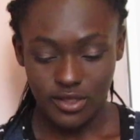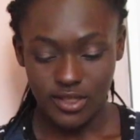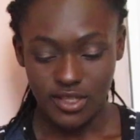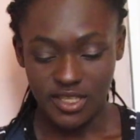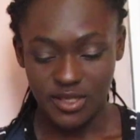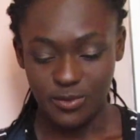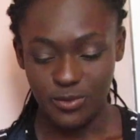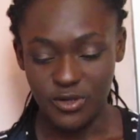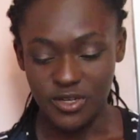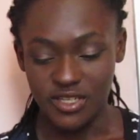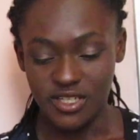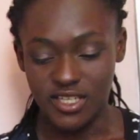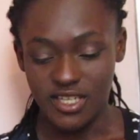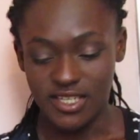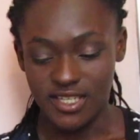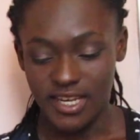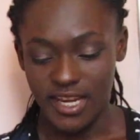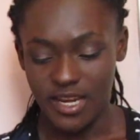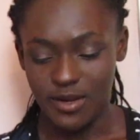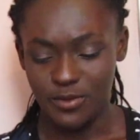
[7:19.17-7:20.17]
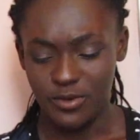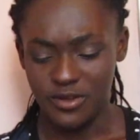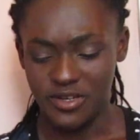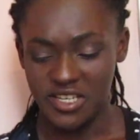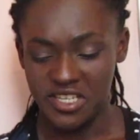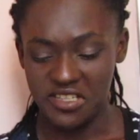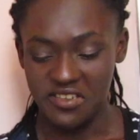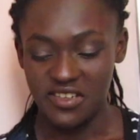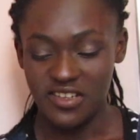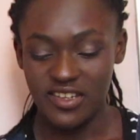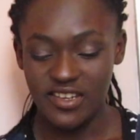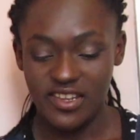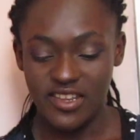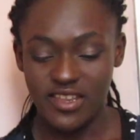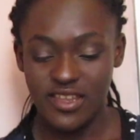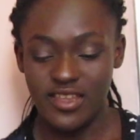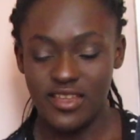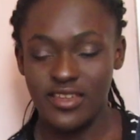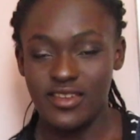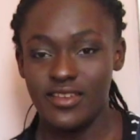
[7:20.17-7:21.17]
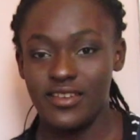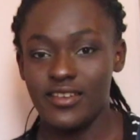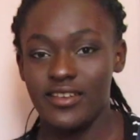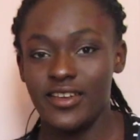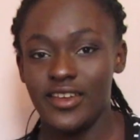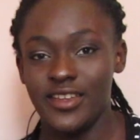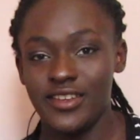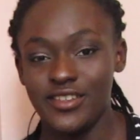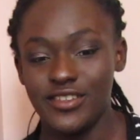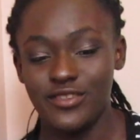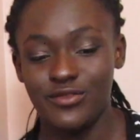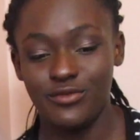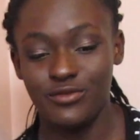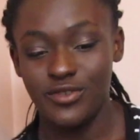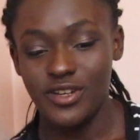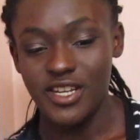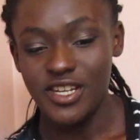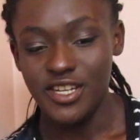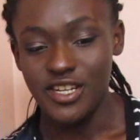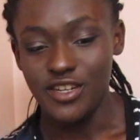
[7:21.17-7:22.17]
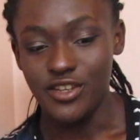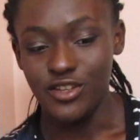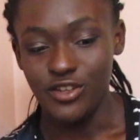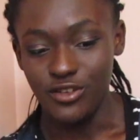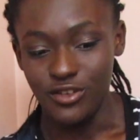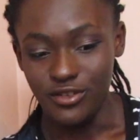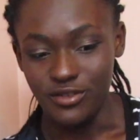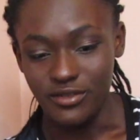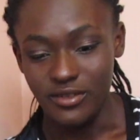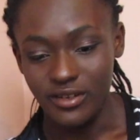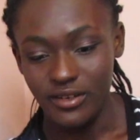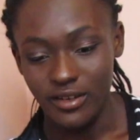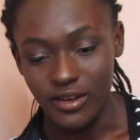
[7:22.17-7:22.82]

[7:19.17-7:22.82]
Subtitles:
this printed tape on it, and it's really cute.